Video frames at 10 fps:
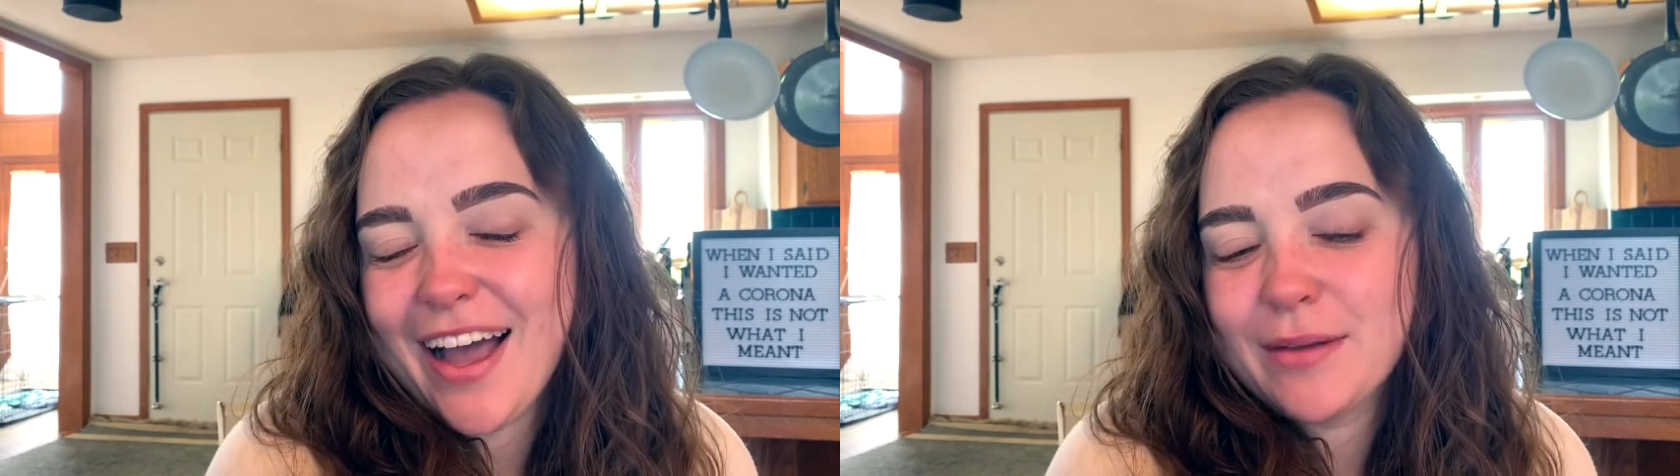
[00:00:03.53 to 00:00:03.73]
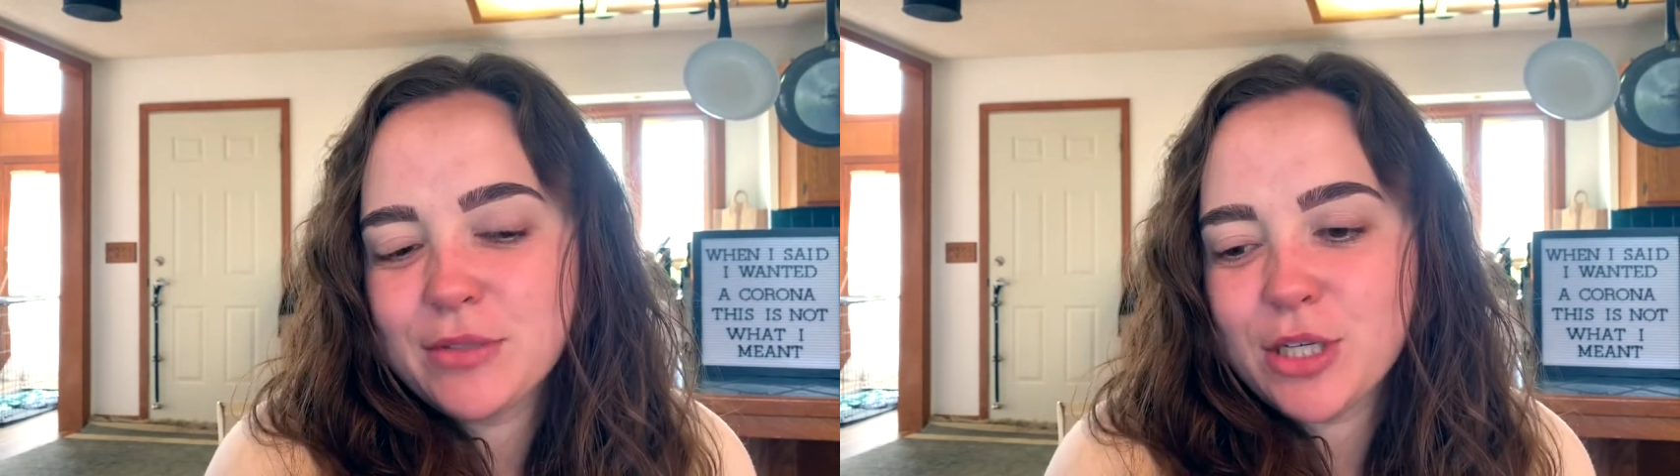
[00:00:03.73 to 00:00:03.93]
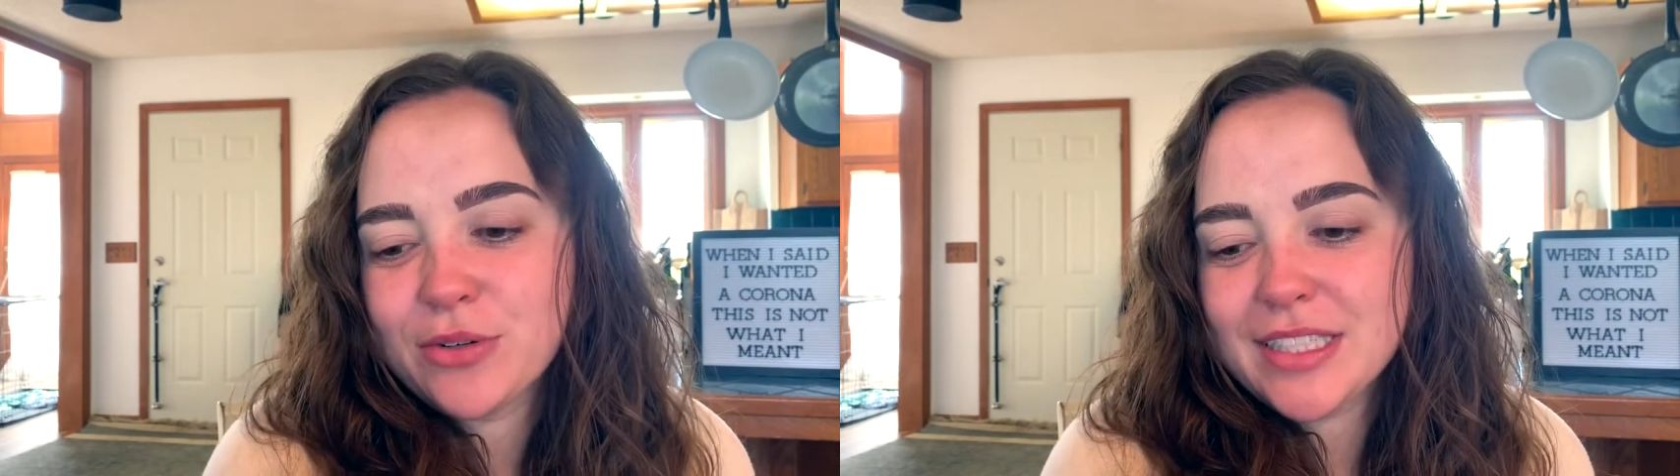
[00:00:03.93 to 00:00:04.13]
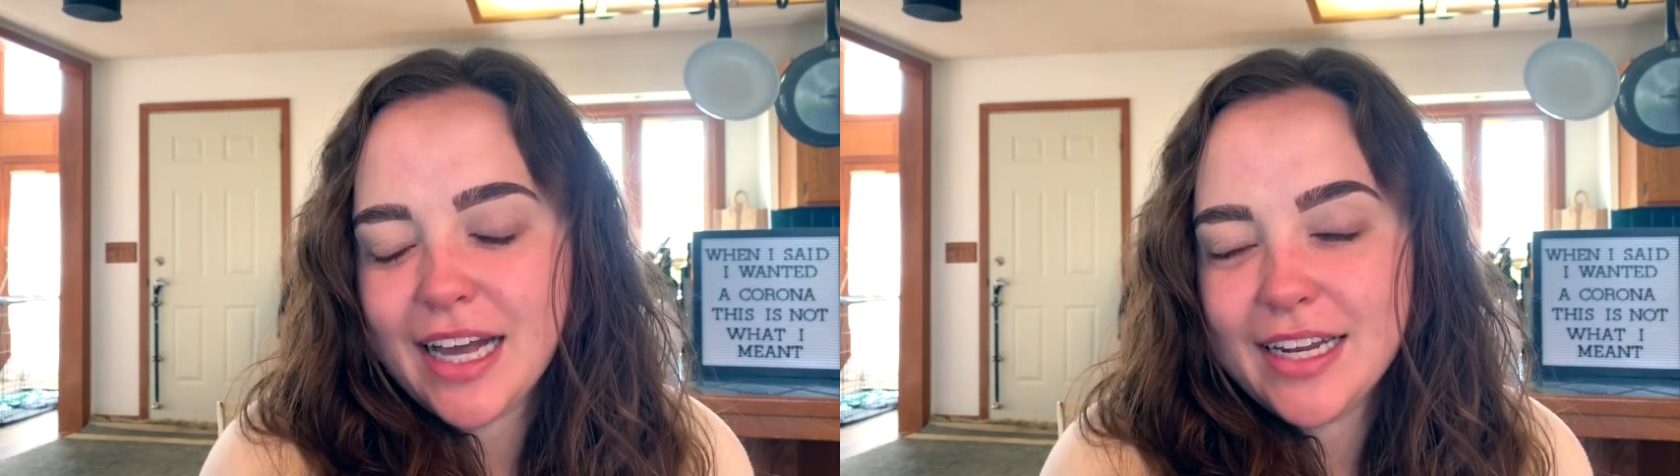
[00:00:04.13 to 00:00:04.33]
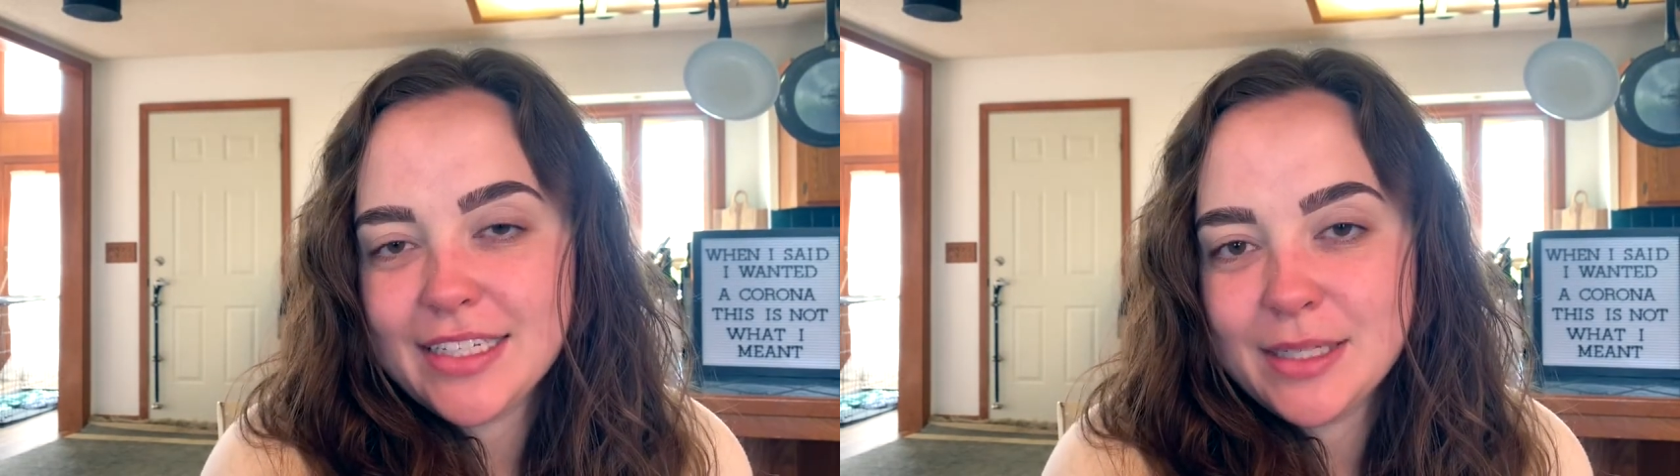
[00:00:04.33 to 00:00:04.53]
I'm so
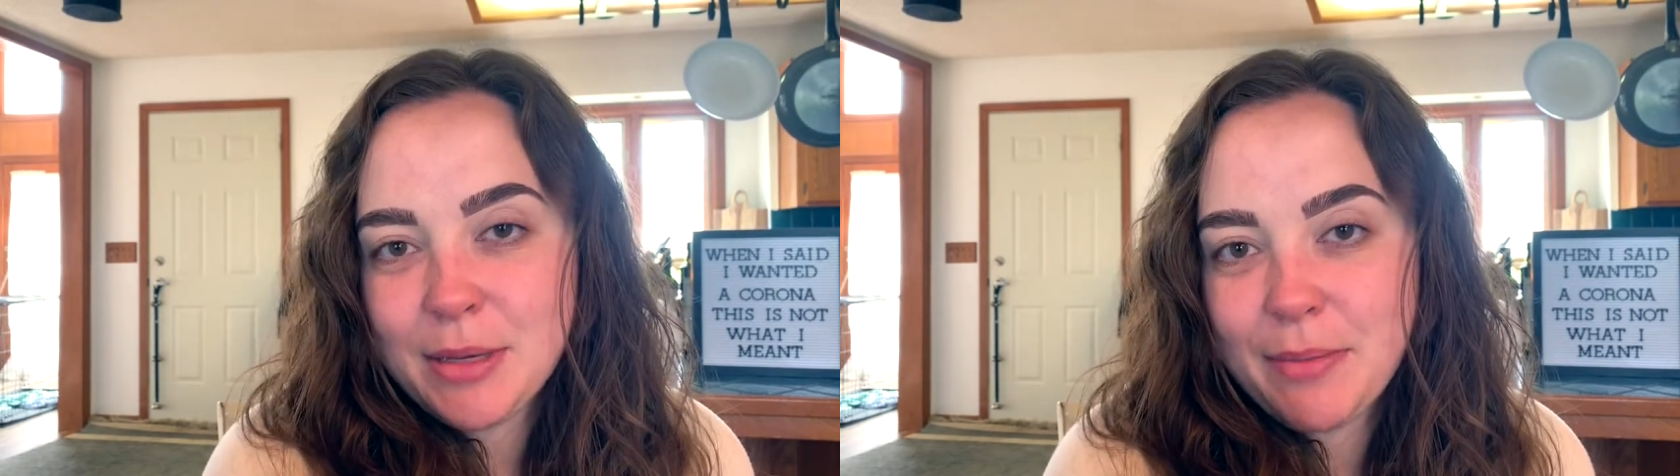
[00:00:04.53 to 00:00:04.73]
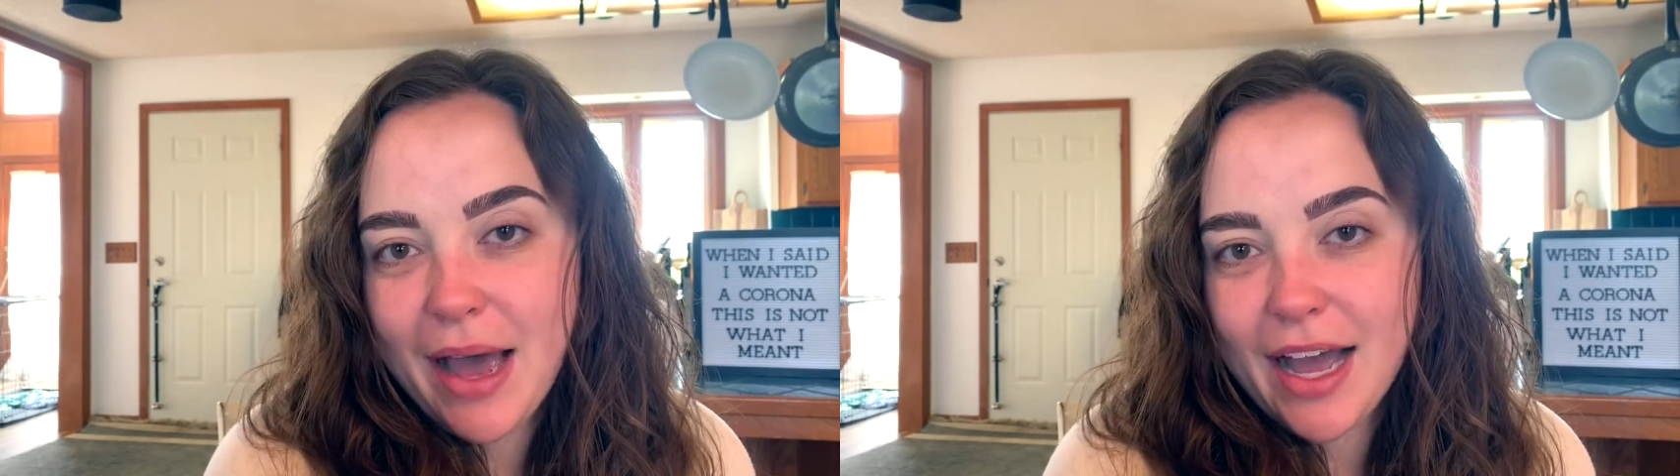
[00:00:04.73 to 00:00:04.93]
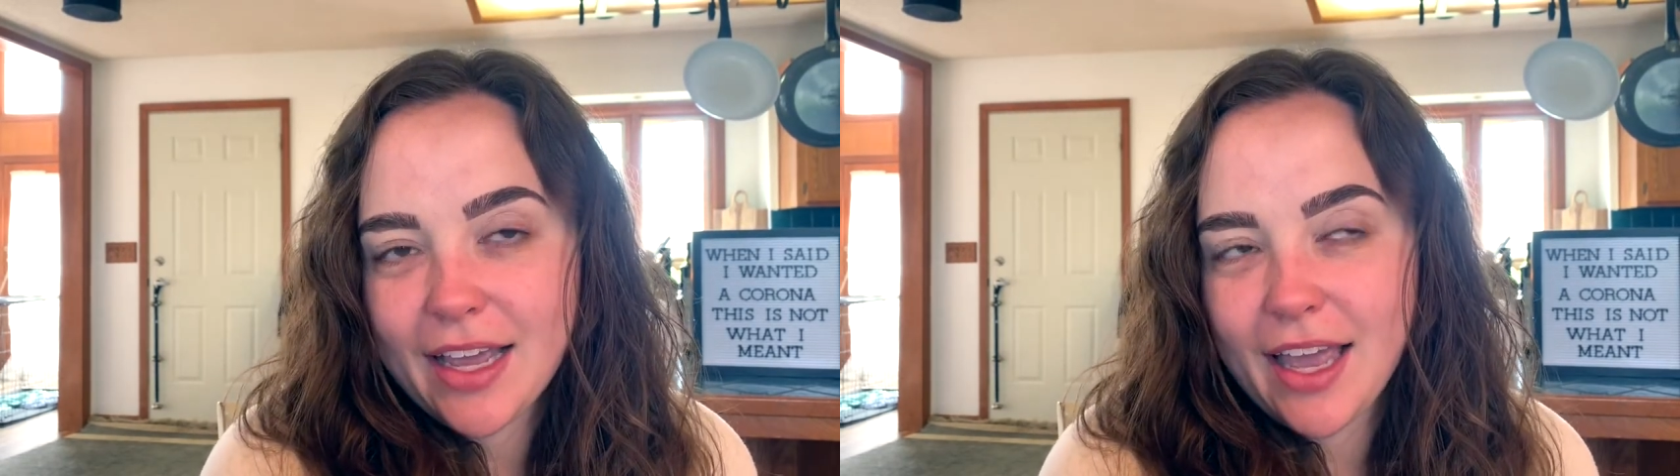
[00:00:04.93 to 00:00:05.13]
excited to be back